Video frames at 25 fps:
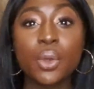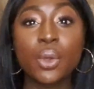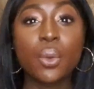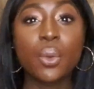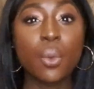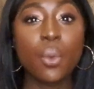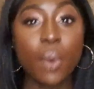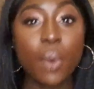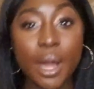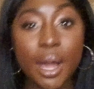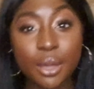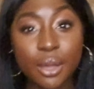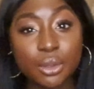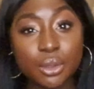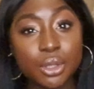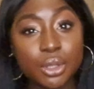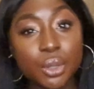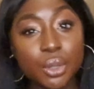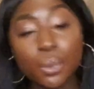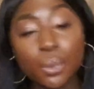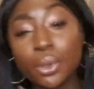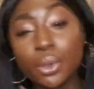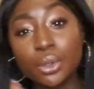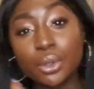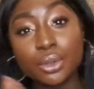why you're
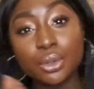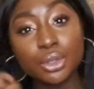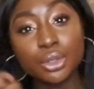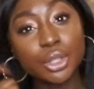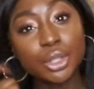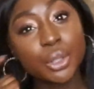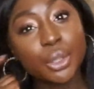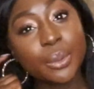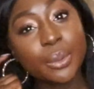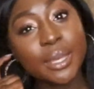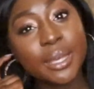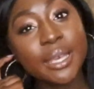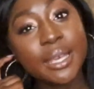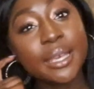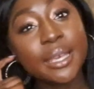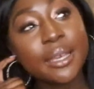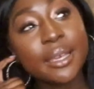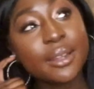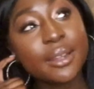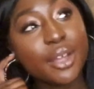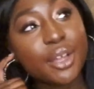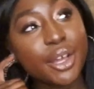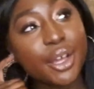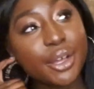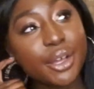doing what you're
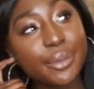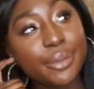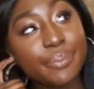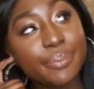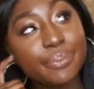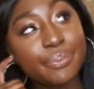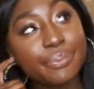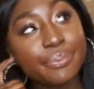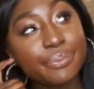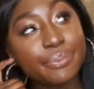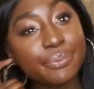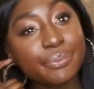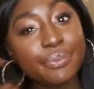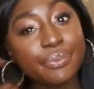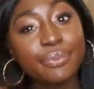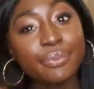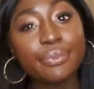doing.